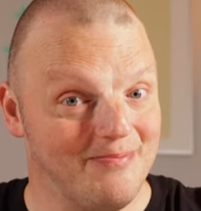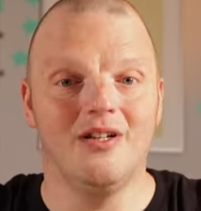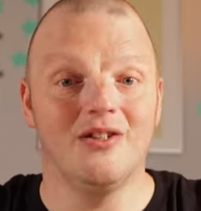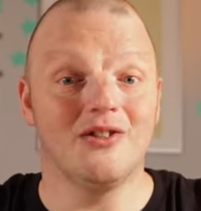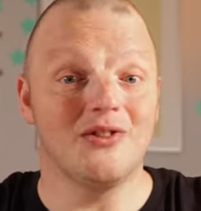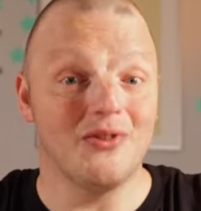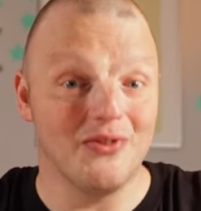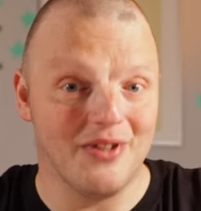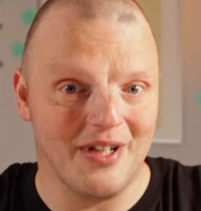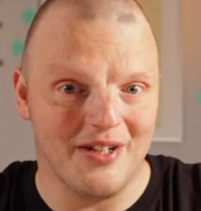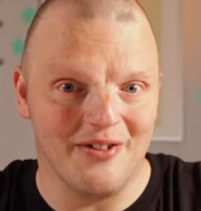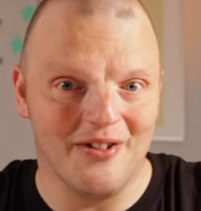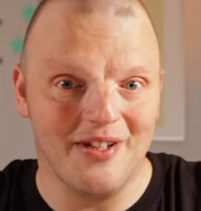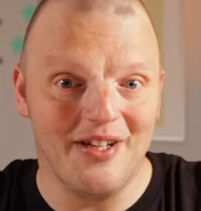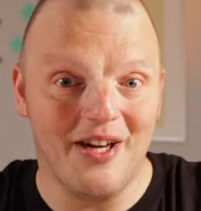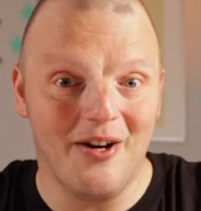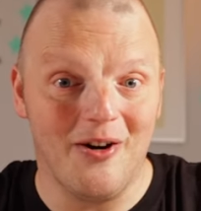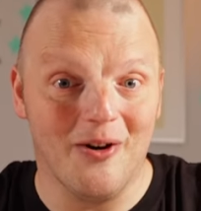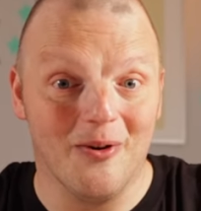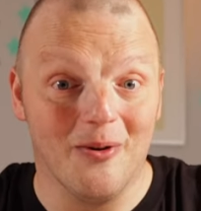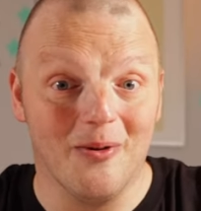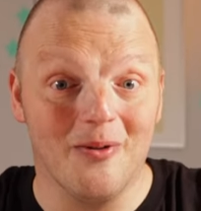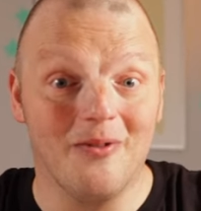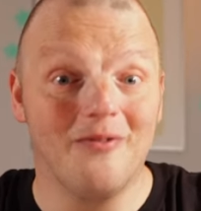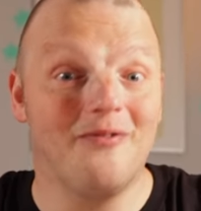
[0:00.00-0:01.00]
So there you
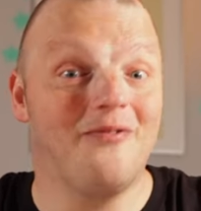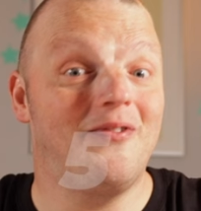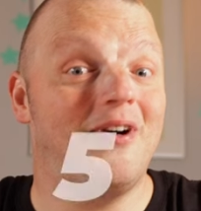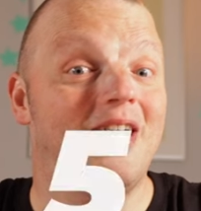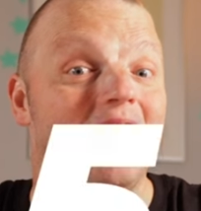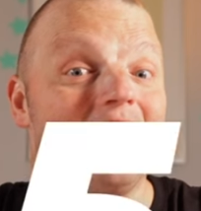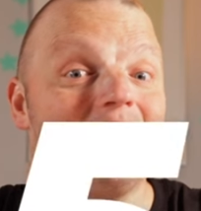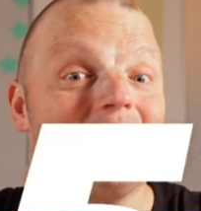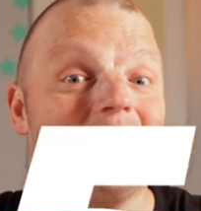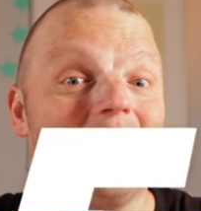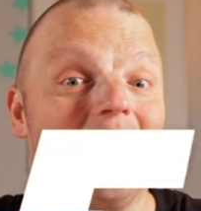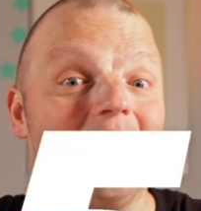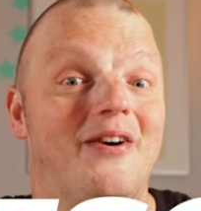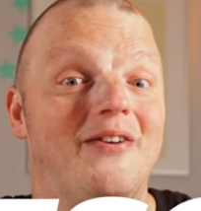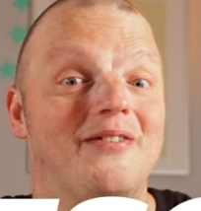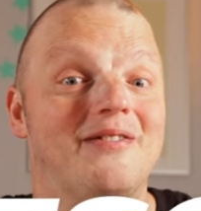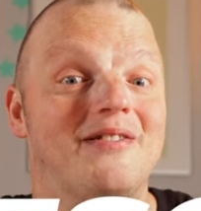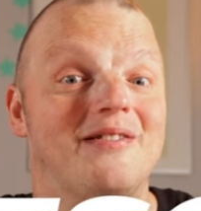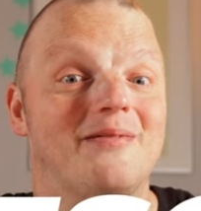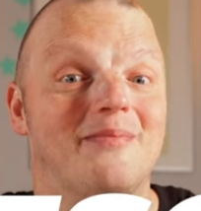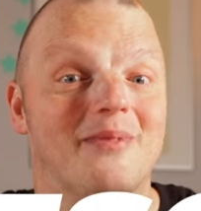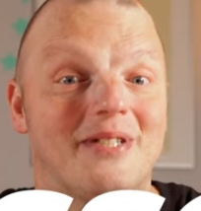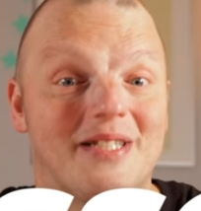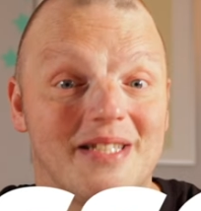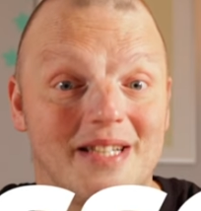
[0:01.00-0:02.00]
go, 5
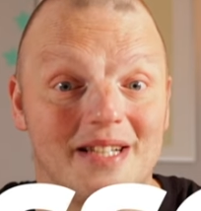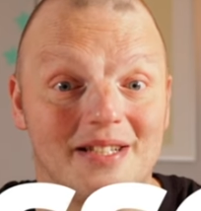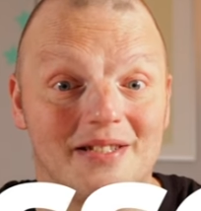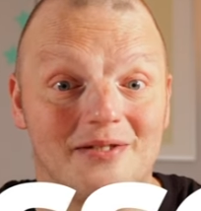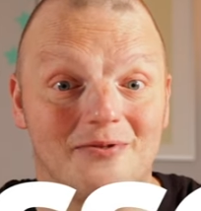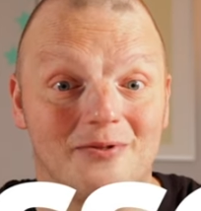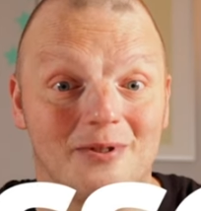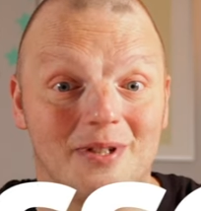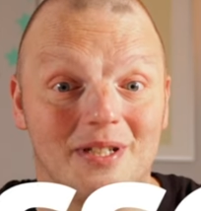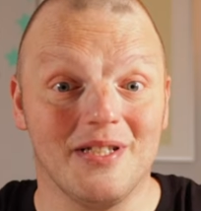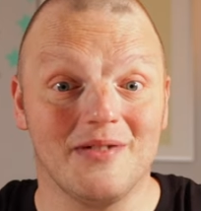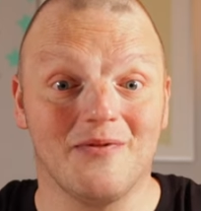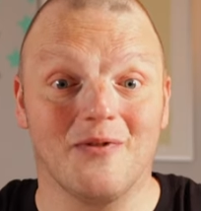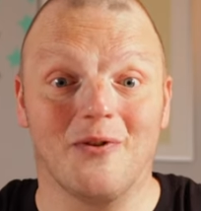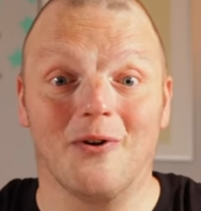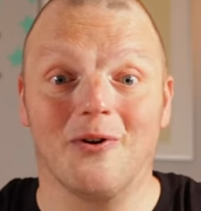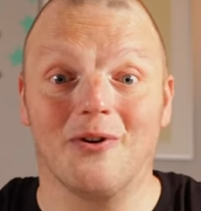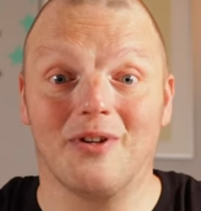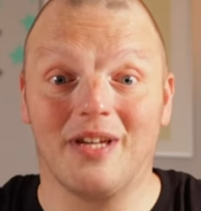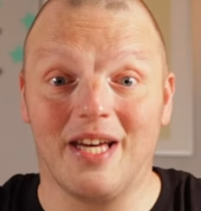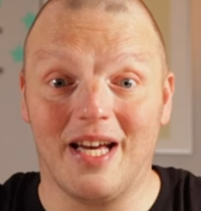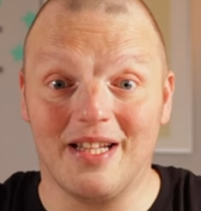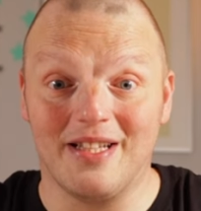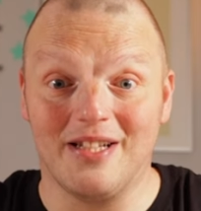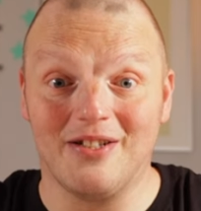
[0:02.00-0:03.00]
awesome accessories for a
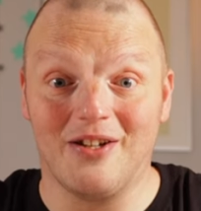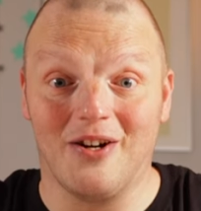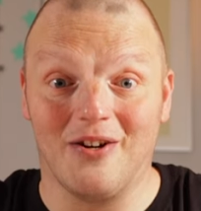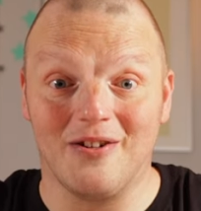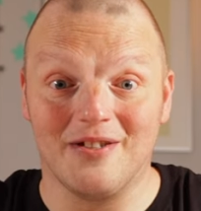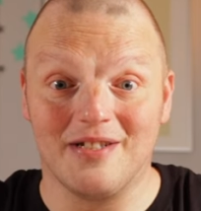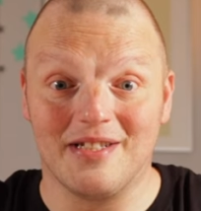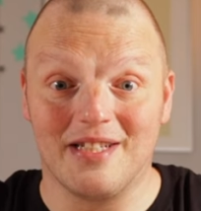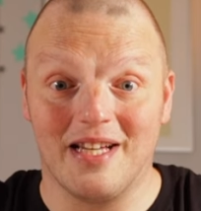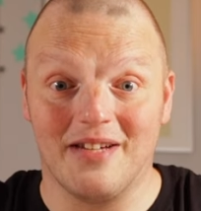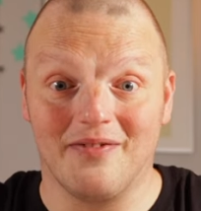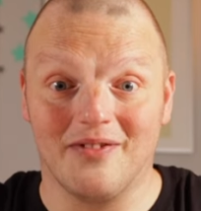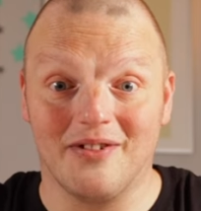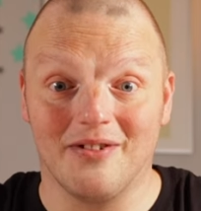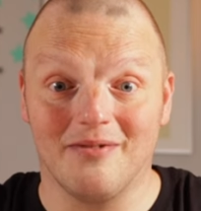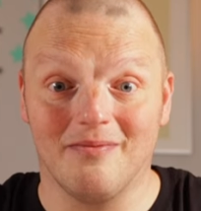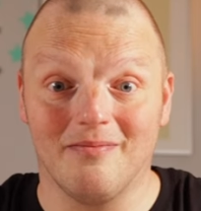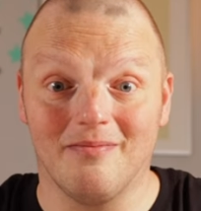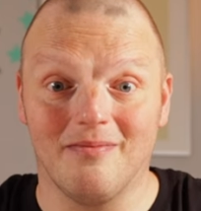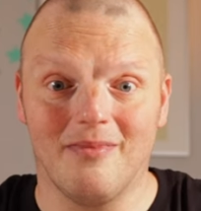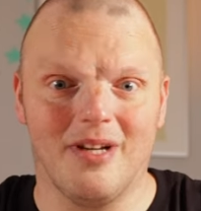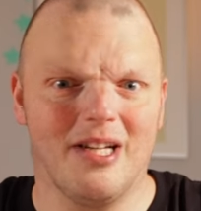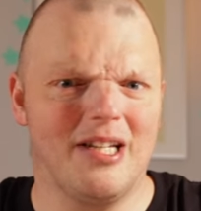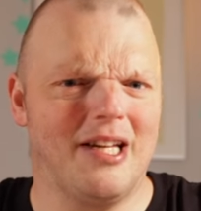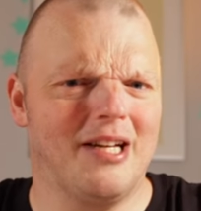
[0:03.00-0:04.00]
Canon R7,
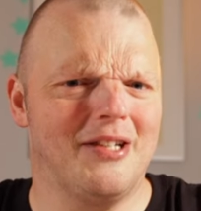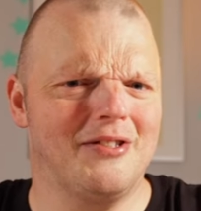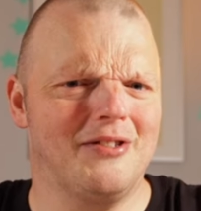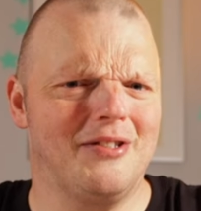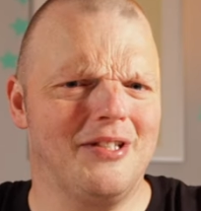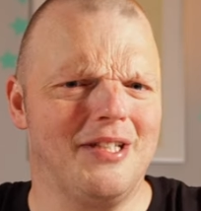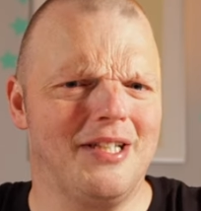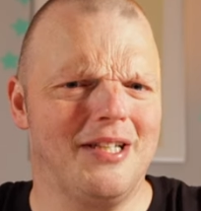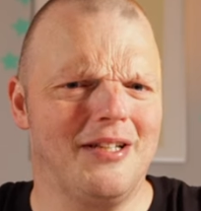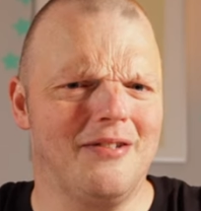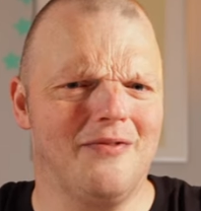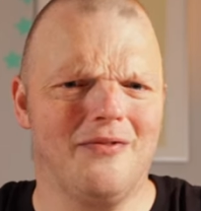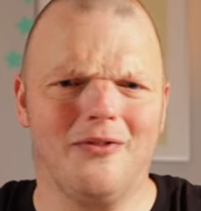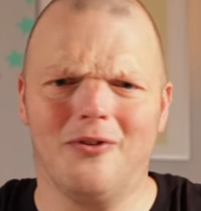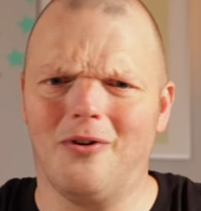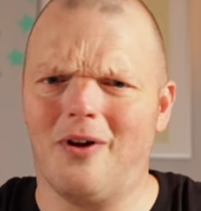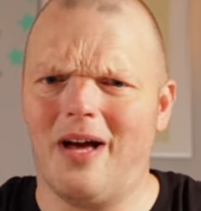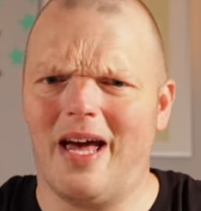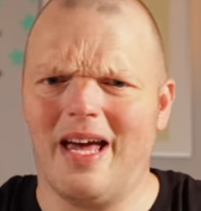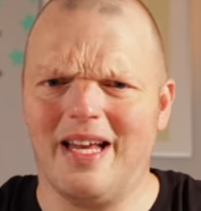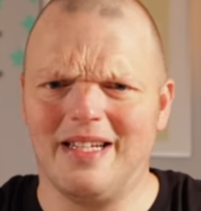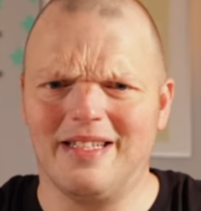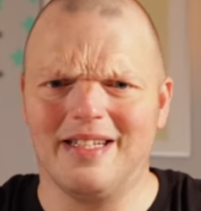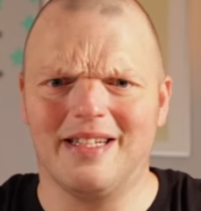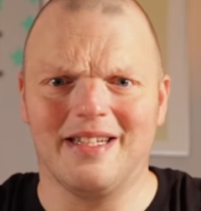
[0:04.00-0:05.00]
and actually for
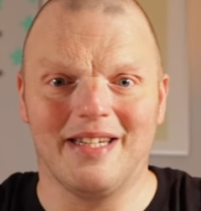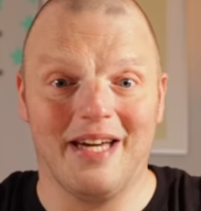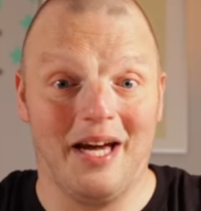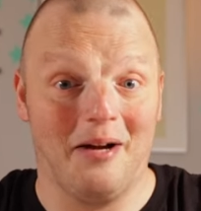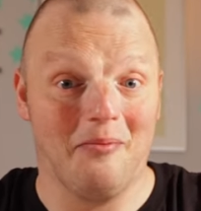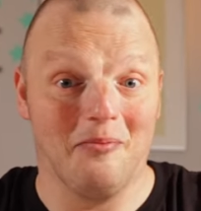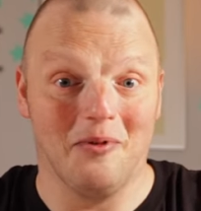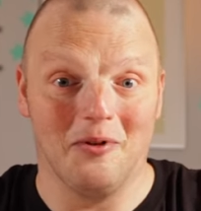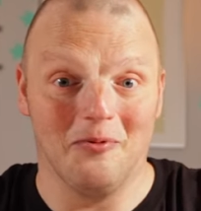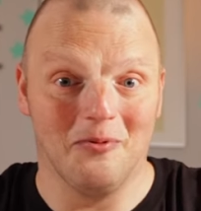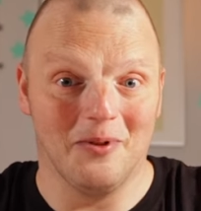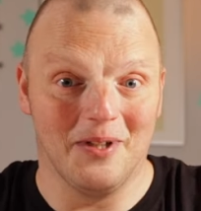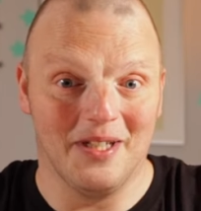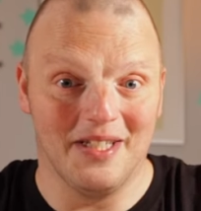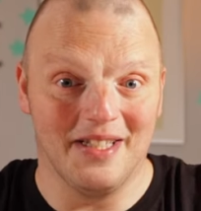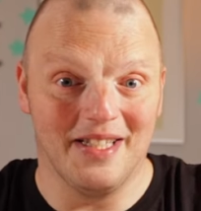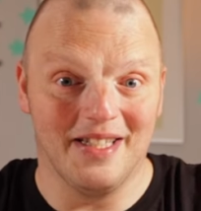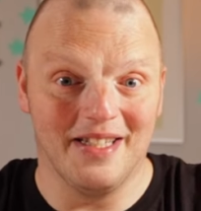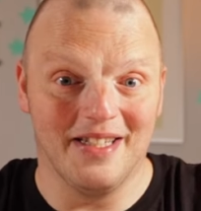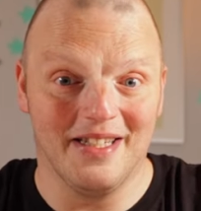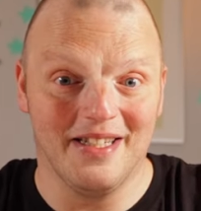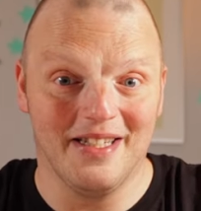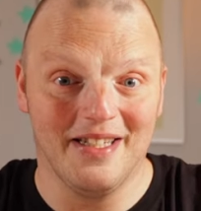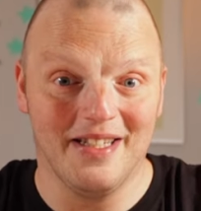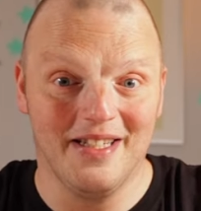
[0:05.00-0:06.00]
any camera
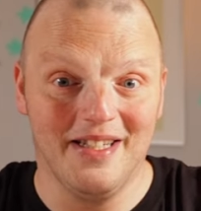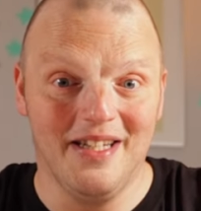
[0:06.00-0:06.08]
really.